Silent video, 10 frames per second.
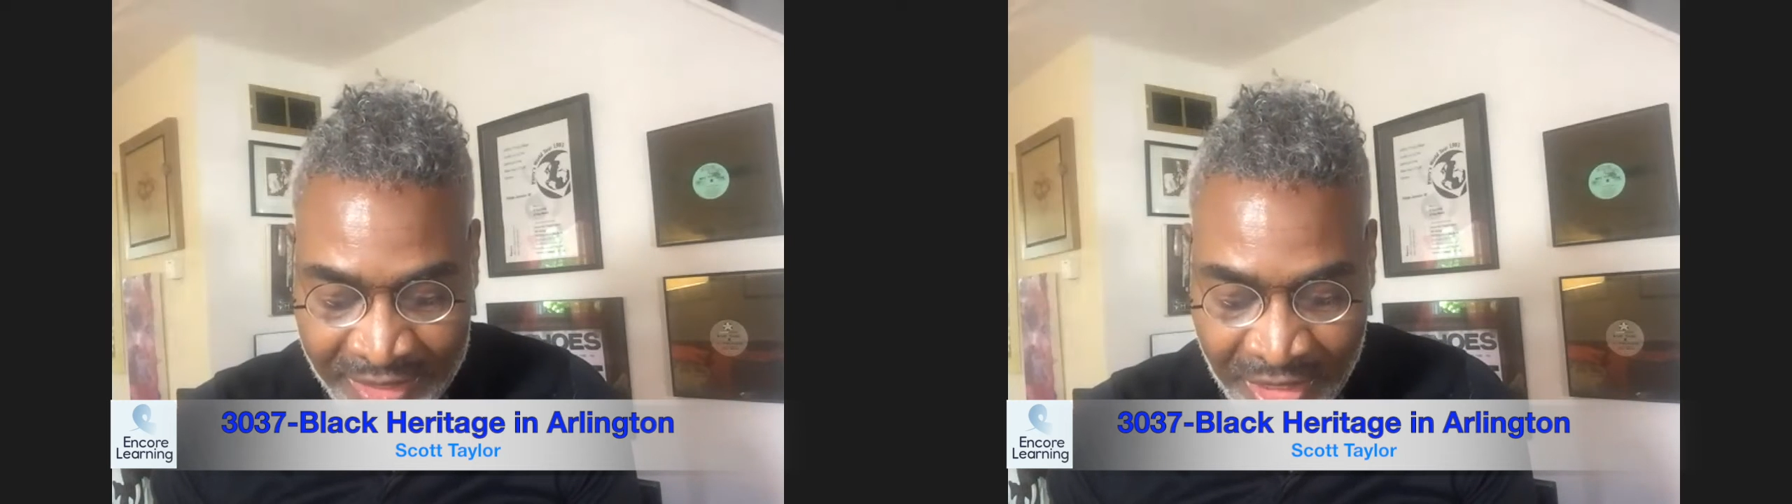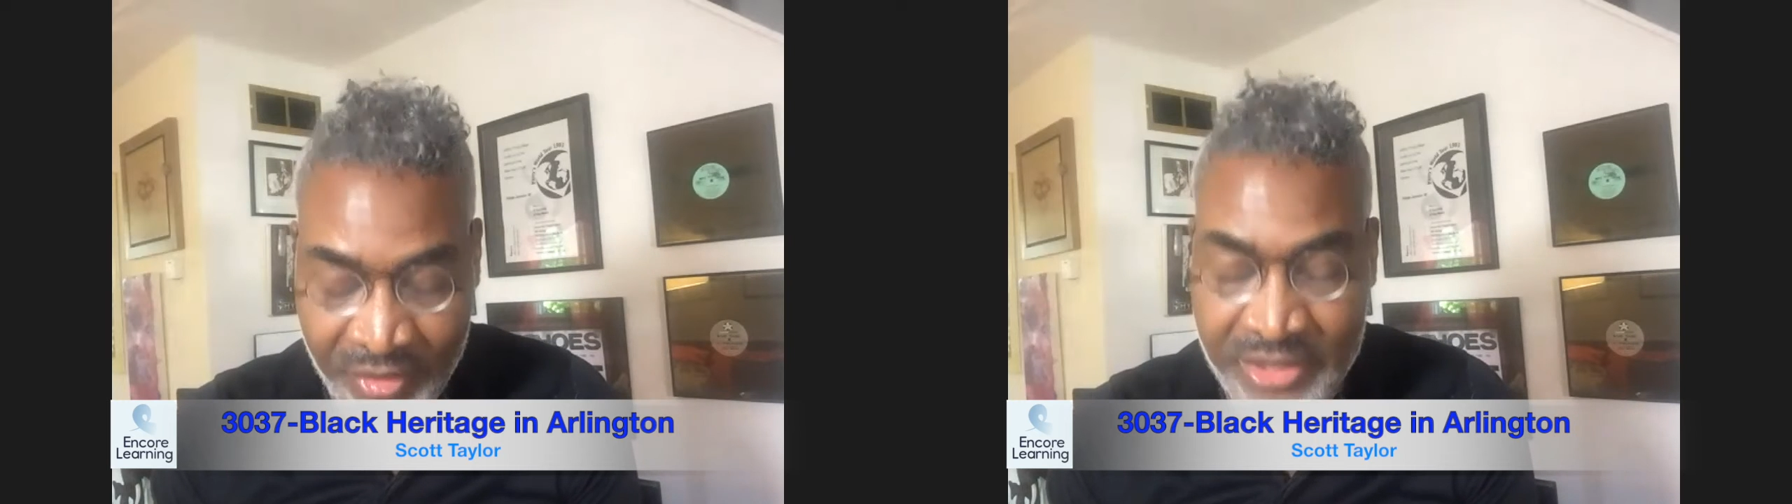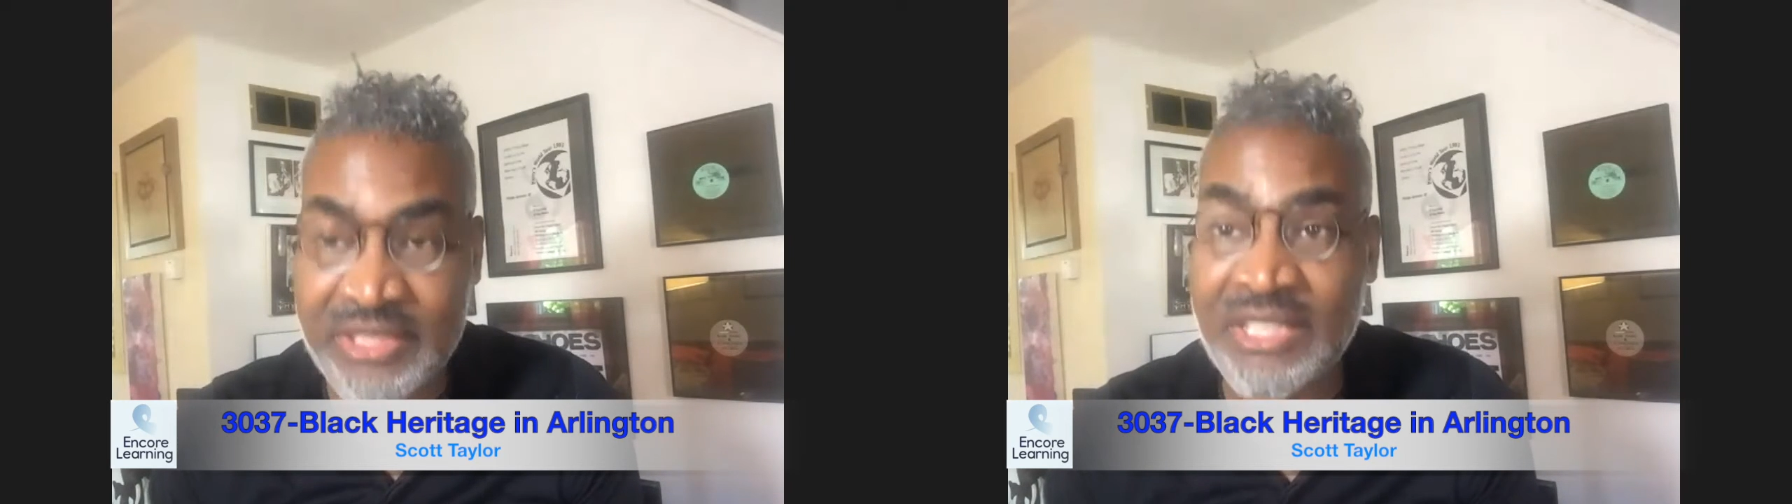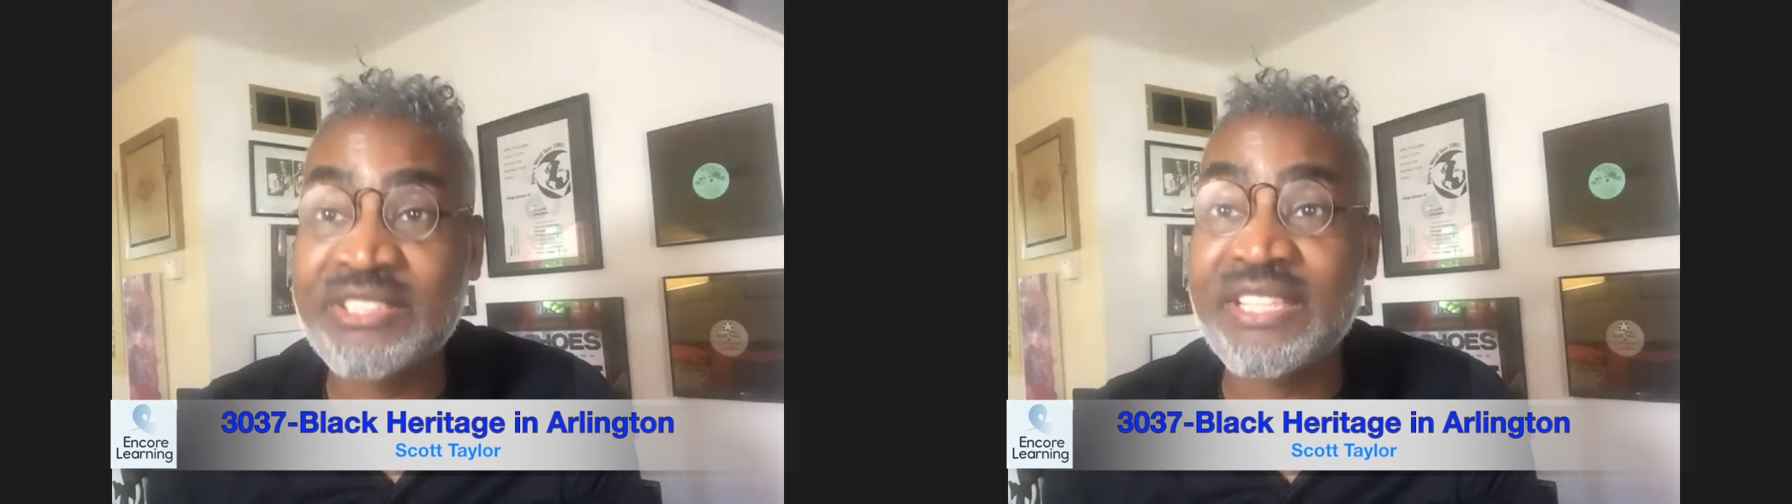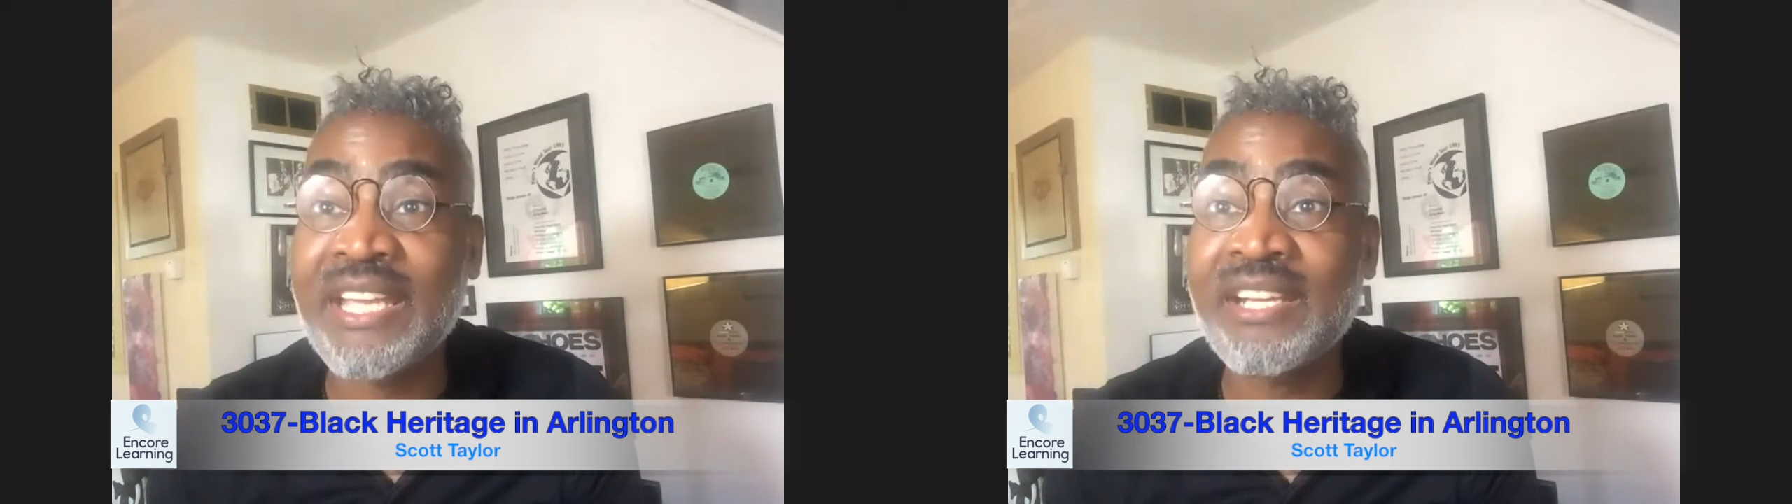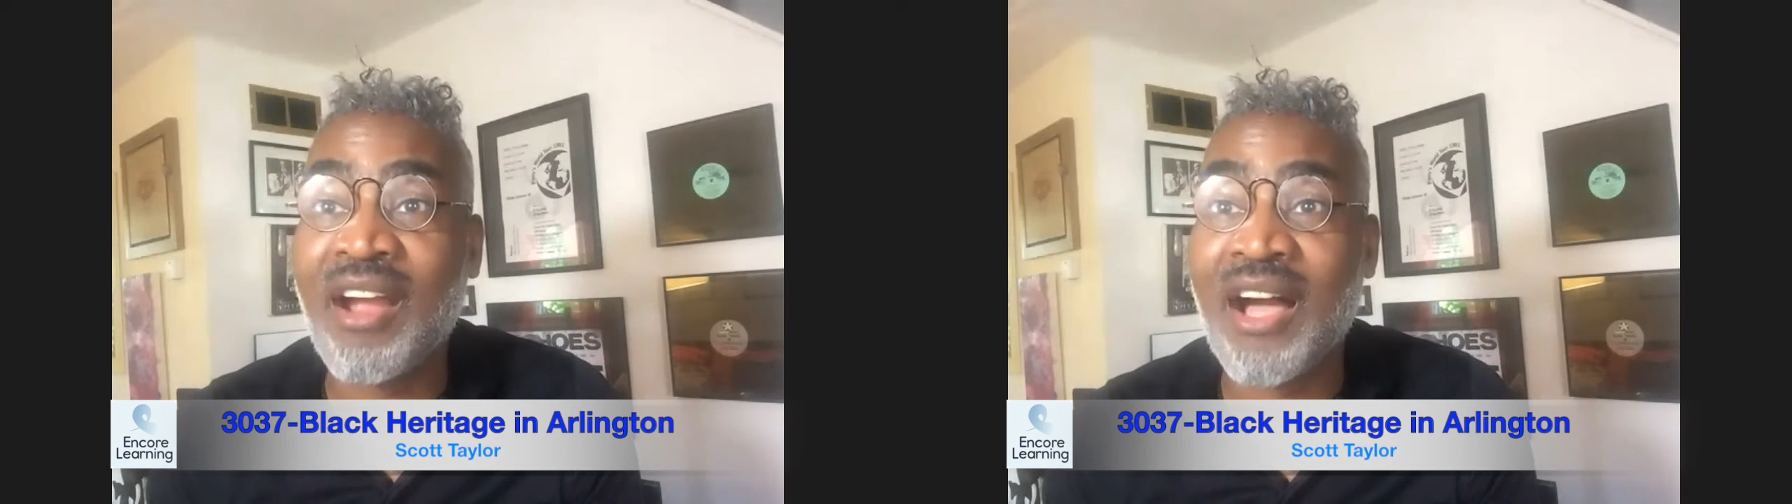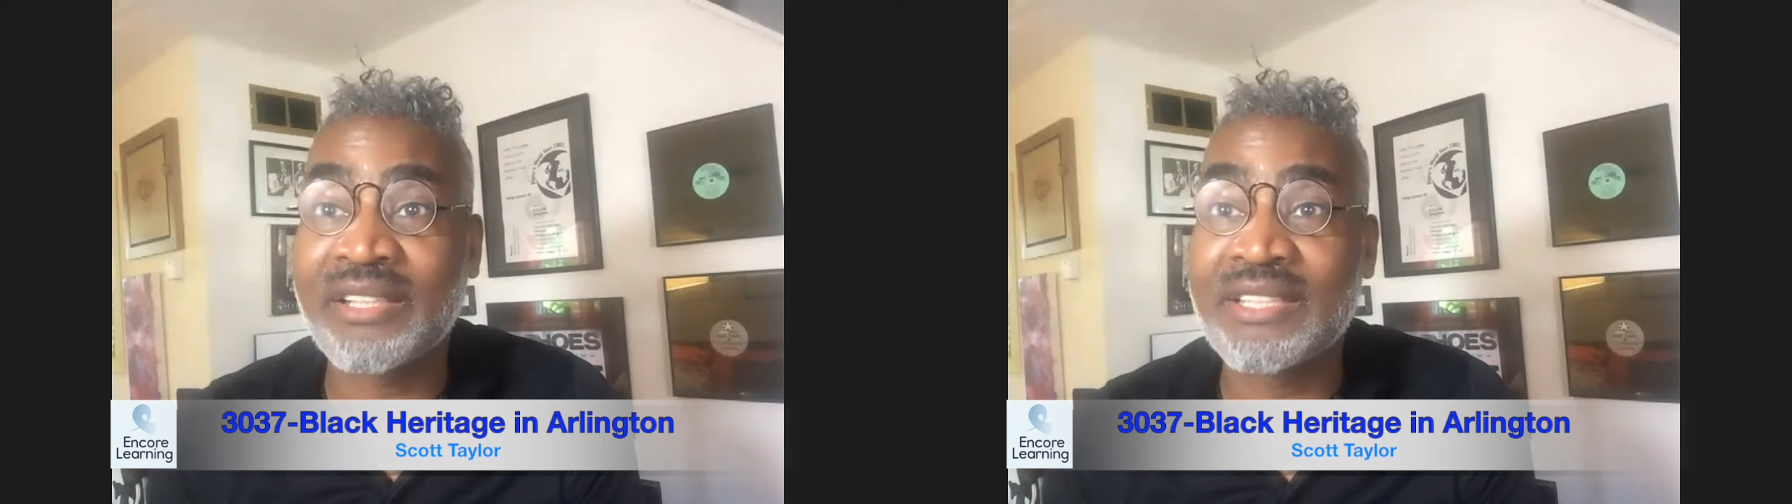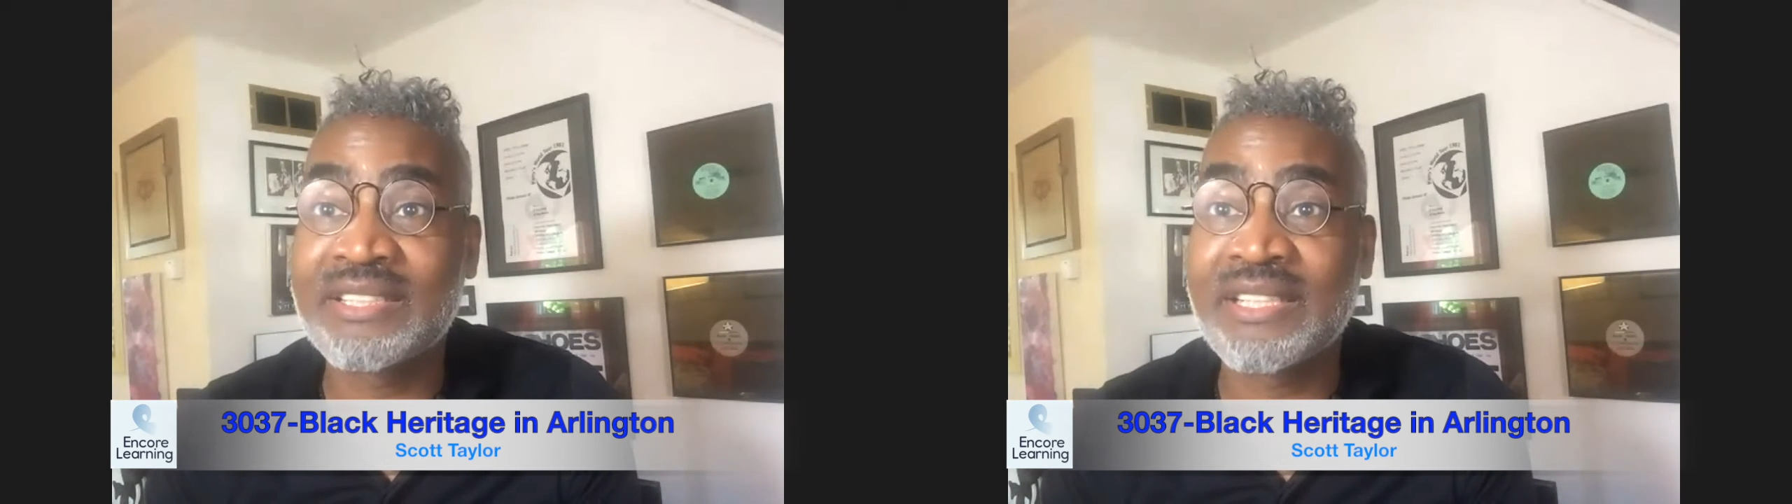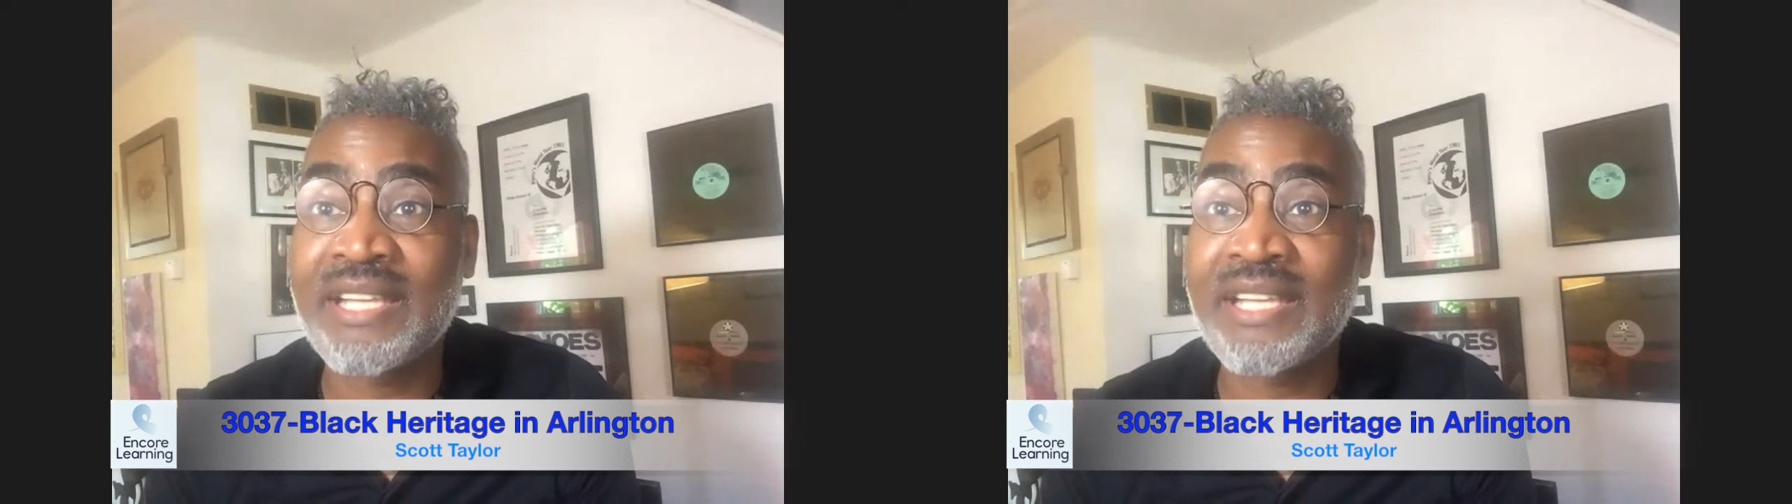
Heritage in Arlington.